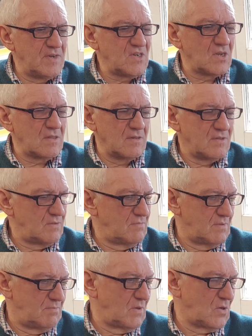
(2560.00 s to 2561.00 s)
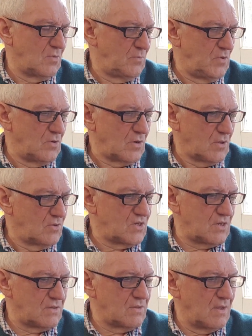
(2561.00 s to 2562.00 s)
Basically, the computer
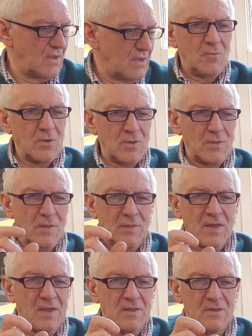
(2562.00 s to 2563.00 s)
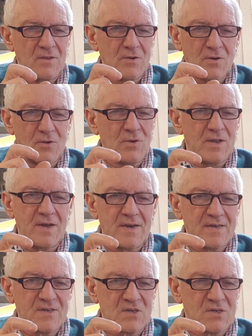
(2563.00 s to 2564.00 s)
looks at whether the thing that you're looking
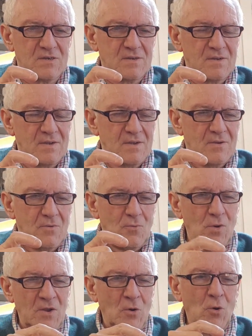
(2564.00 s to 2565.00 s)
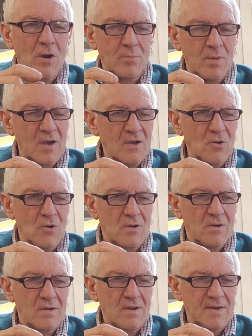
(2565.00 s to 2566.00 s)
at is white hot or black
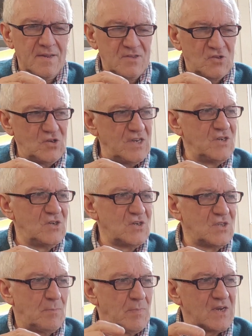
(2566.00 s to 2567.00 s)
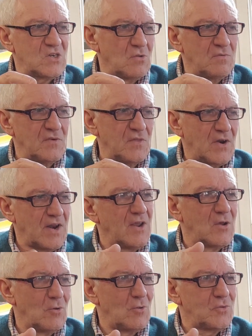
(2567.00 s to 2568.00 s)
hot, and it changes the pixel for the
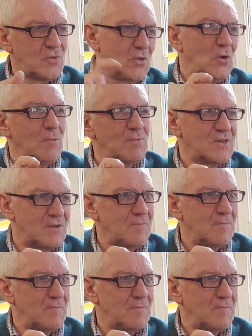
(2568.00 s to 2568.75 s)
reticle to the opposite.